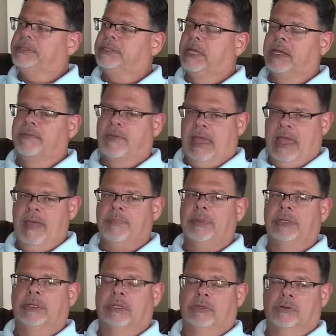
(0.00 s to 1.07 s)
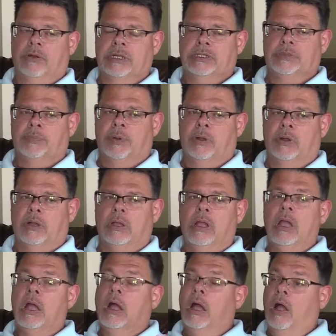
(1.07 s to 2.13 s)
that have happened in Greensboro
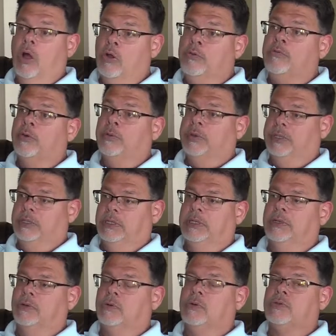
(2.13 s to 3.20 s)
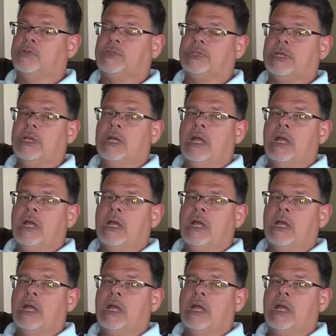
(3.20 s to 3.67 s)
over the years.